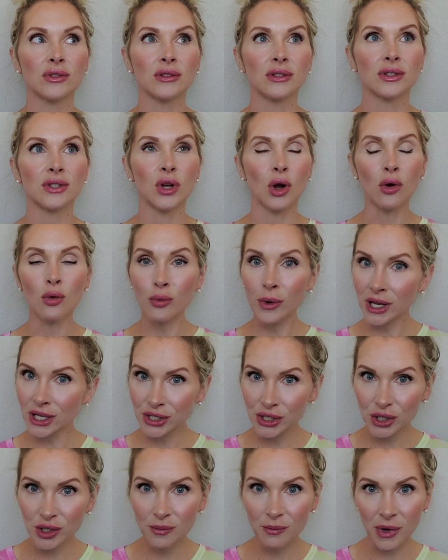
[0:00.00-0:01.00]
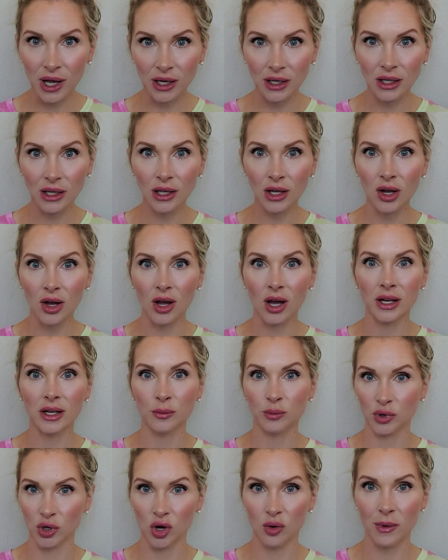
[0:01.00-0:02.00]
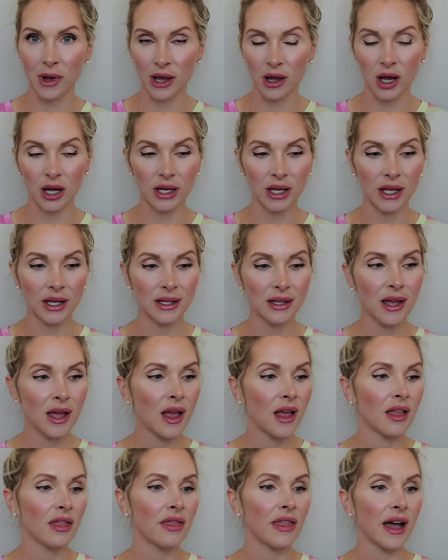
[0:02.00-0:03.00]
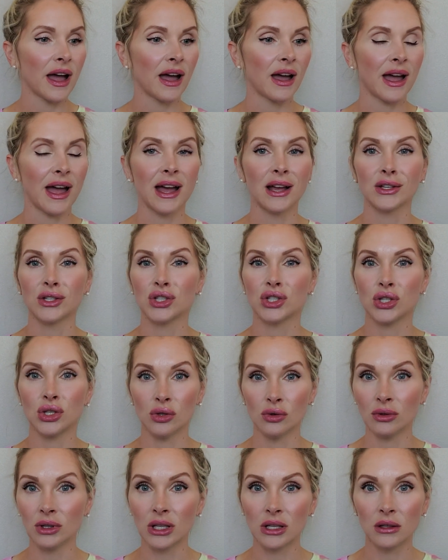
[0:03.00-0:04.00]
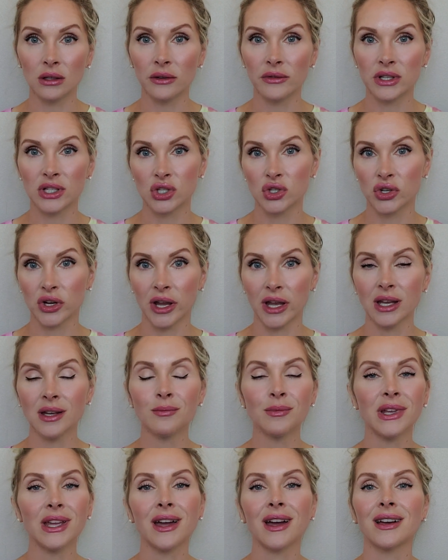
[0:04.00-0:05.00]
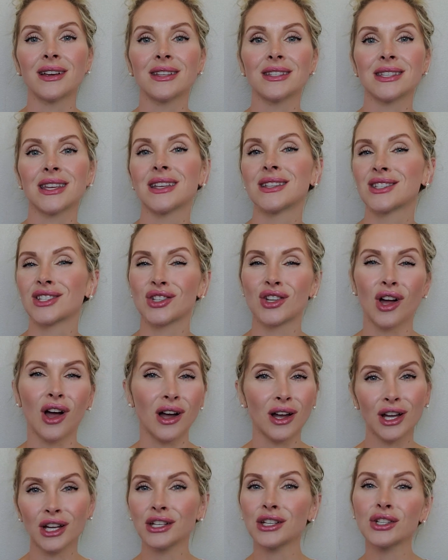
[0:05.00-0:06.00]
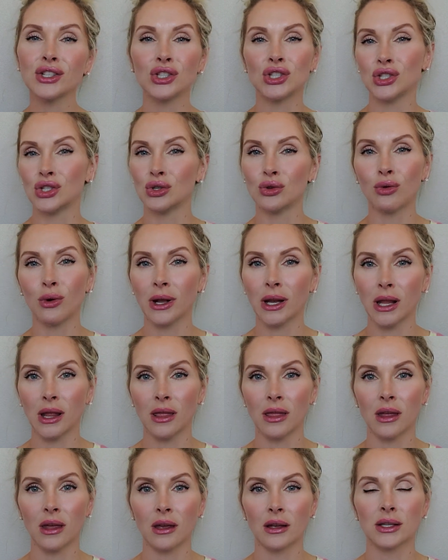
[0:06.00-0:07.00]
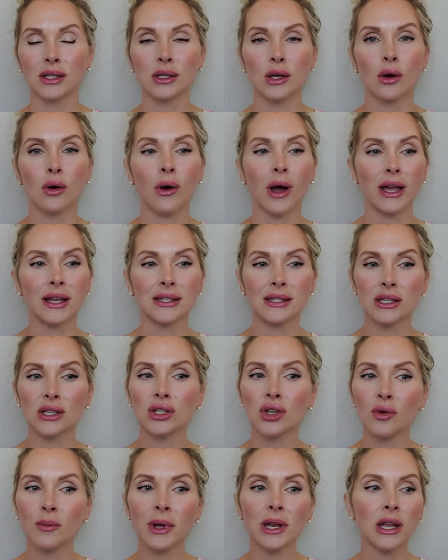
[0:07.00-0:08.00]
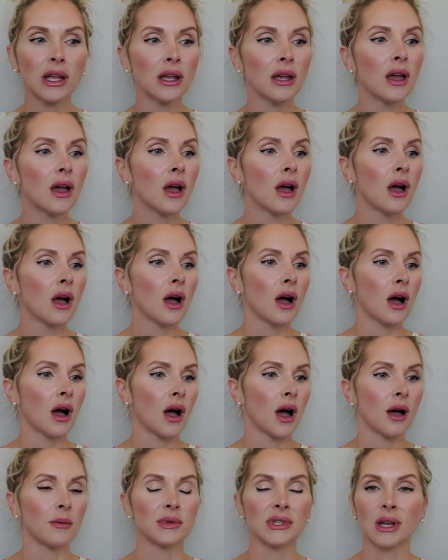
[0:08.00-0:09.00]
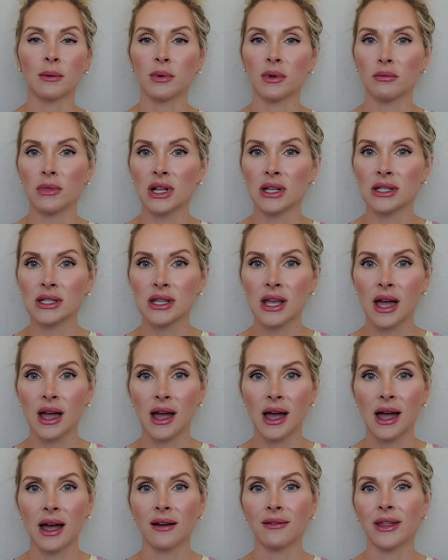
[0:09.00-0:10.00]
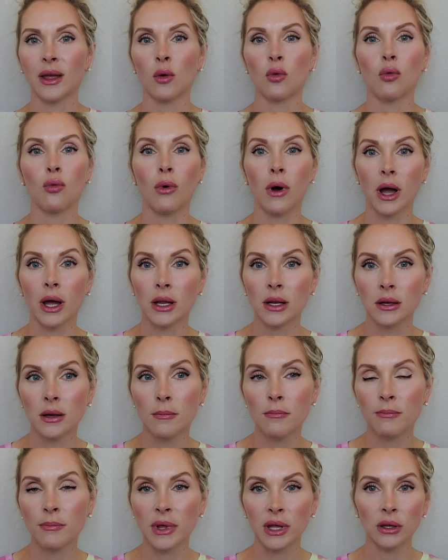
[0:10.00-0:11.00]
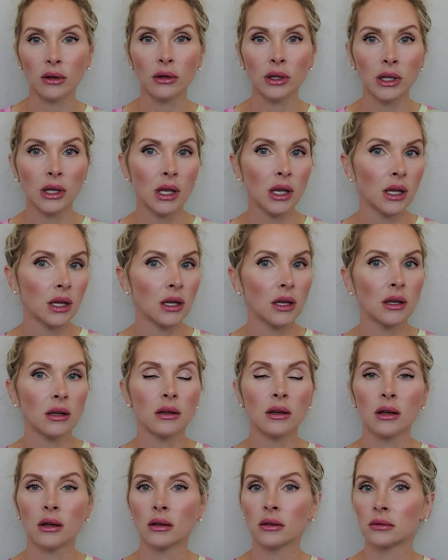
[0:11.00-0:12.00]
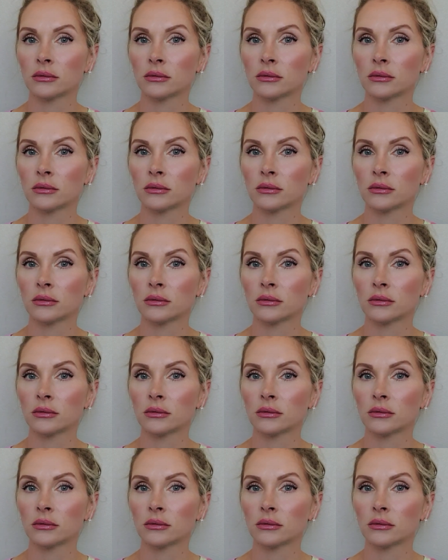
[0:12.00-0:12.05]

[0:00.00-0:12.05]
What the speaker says: don't waste your money on a probiotic that has too little of a strain, because it's not going to do anything. So I see so many supplements that have like 1 billion